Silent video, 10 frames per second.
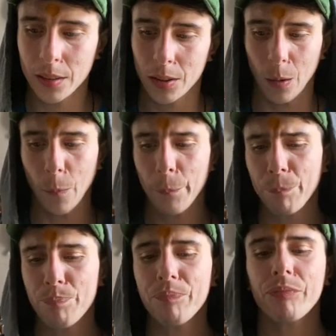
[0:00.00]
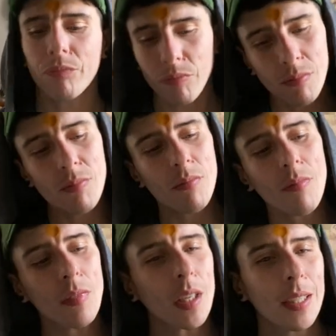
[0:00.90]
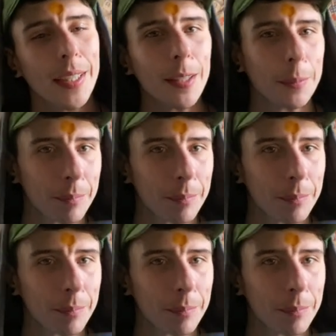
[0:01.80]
So yeah,